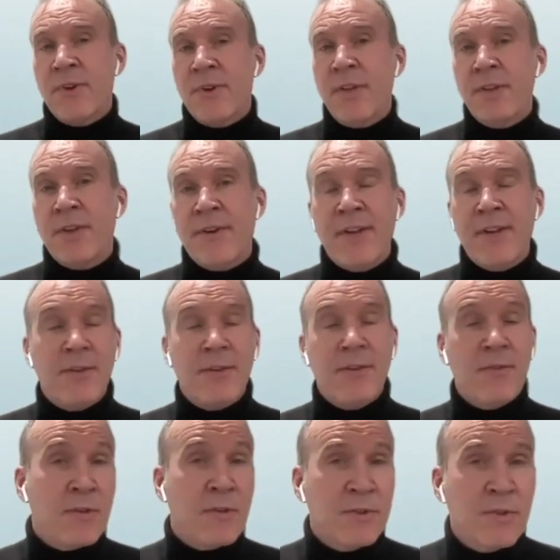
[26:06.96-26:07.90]
Just to
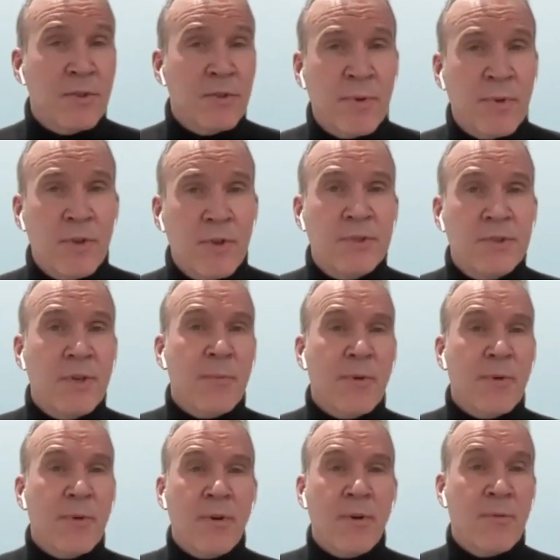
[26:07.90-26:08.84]
reiterate, we also
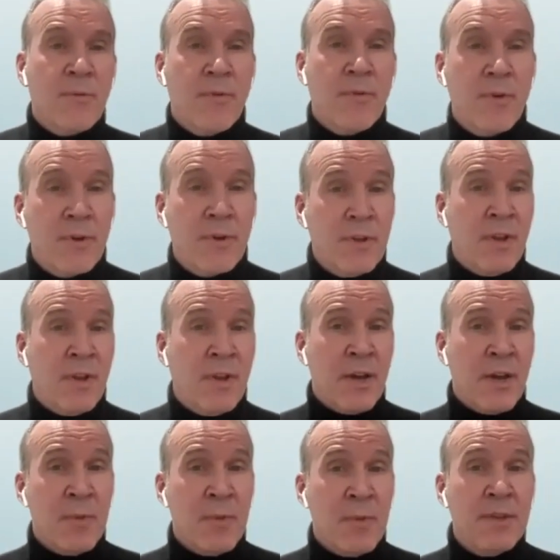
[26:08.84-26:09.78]
produce a program for
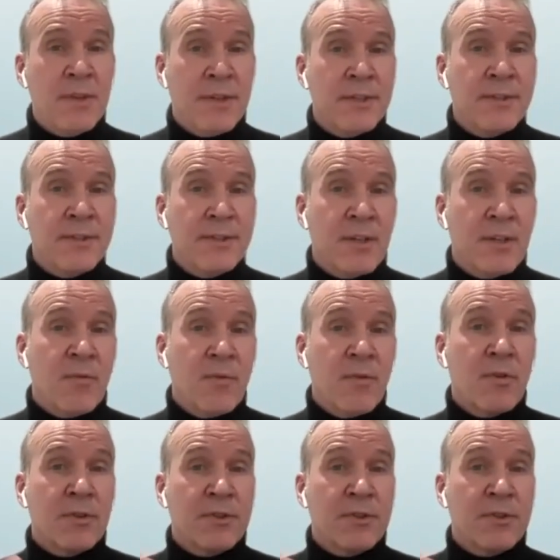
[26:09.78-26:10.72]
diabetes, and of
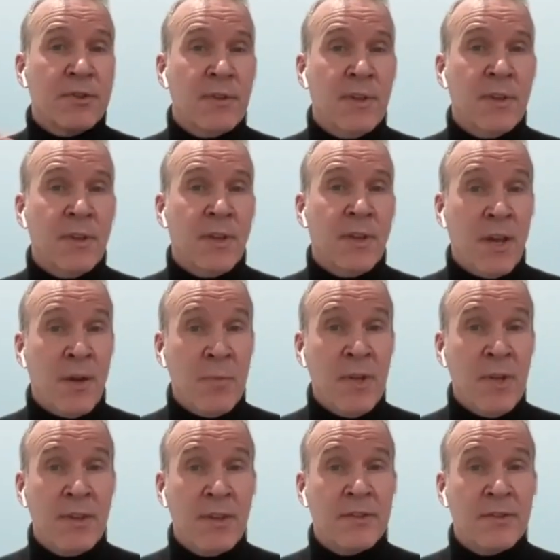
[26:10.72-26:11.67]
course, in
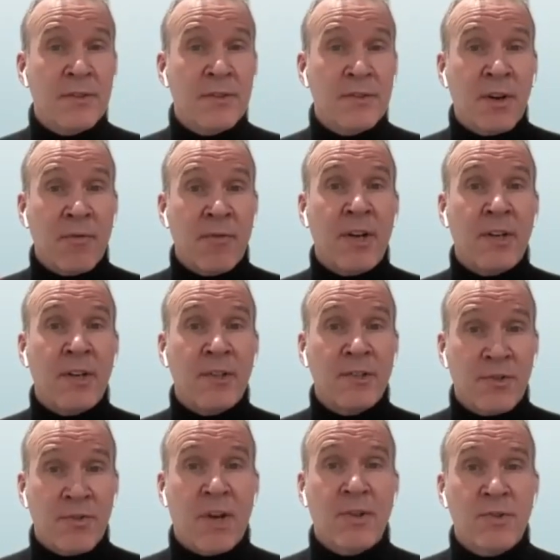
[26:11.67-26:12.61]
diabetes, there are very
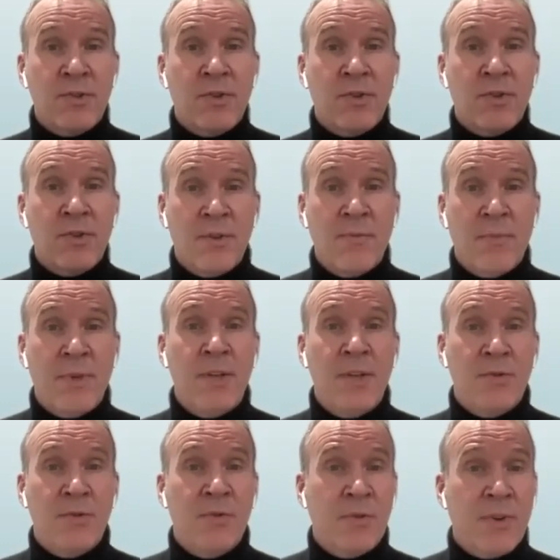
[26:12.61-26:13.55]
structured
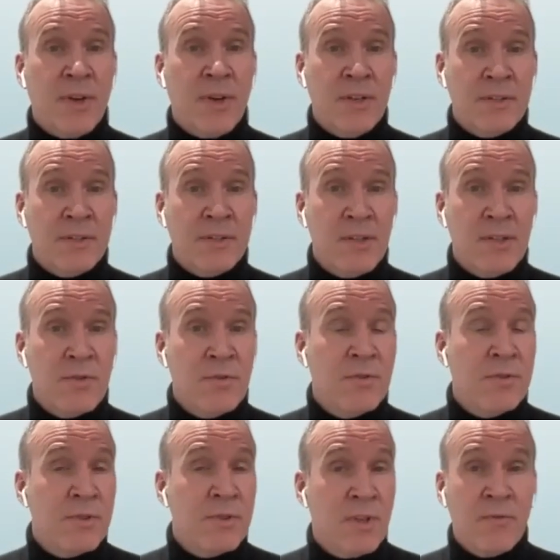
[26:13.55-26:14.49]
patient
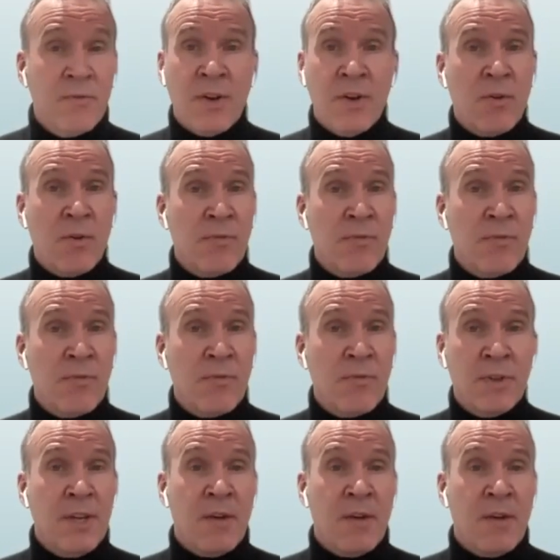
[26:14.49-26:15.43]
organizations, and very
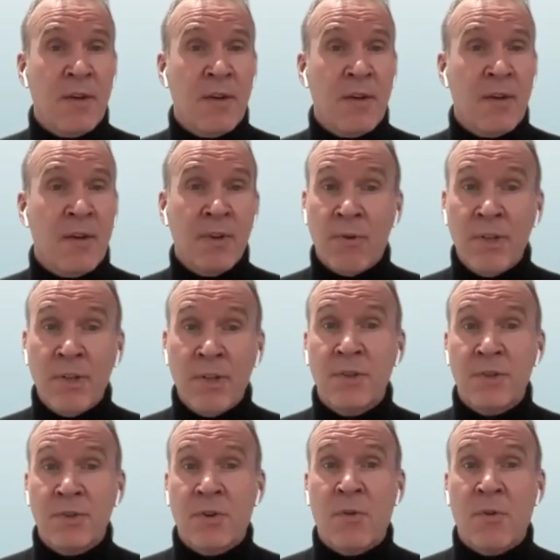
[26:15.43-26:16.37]
often they have their
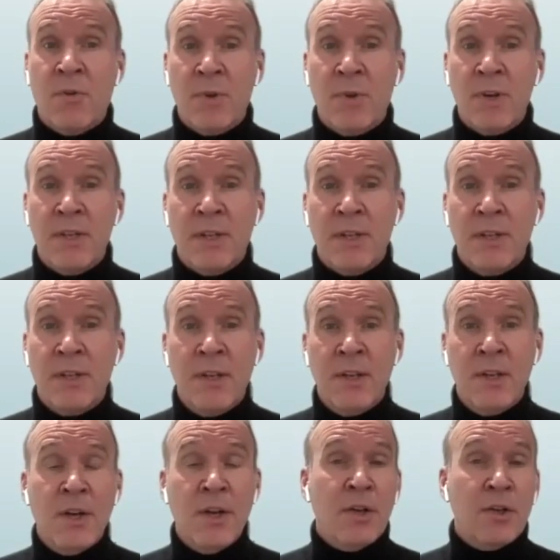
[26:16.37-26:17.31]
own research
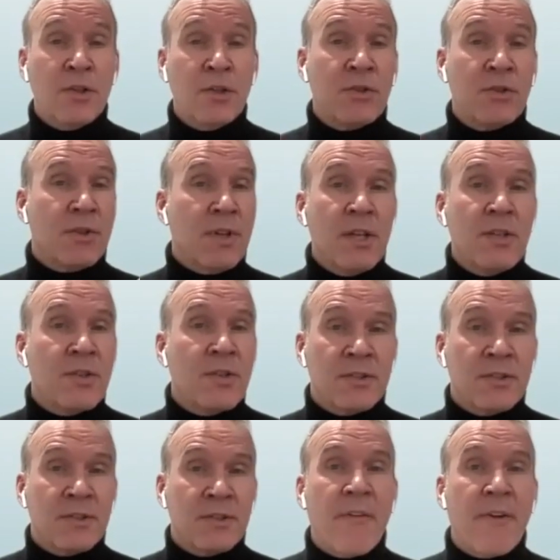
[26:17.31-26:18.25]
completed,
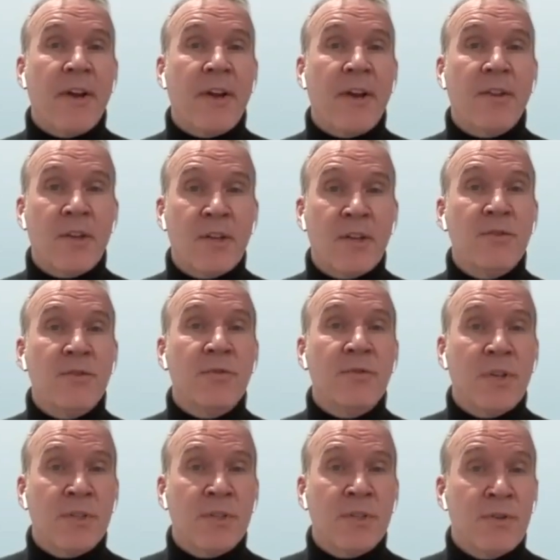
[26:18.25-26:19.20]
so they just
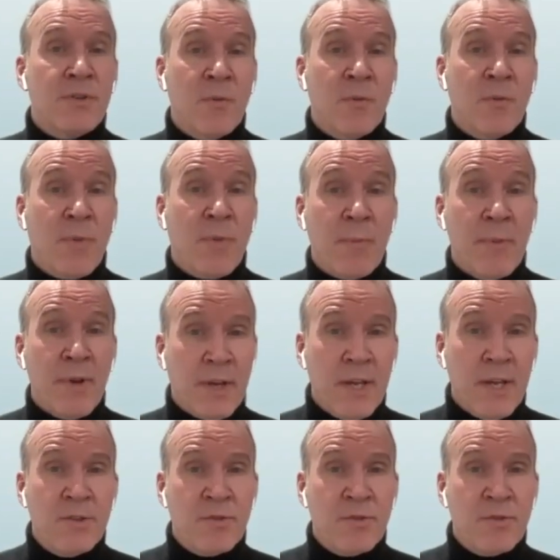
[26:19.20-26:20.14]
direct us to certain
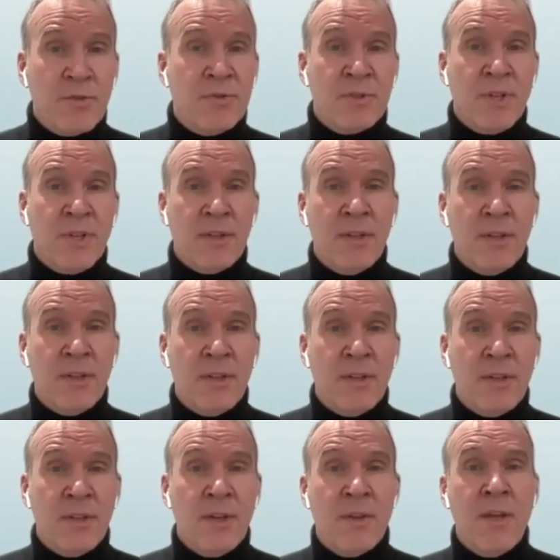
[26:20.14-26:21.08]
publications
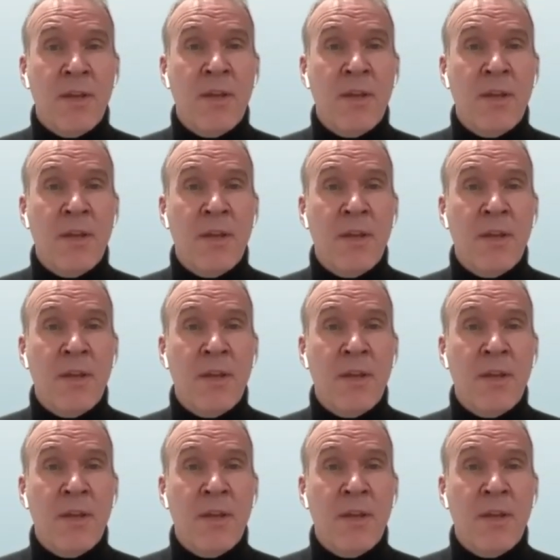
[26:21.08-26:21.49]
that they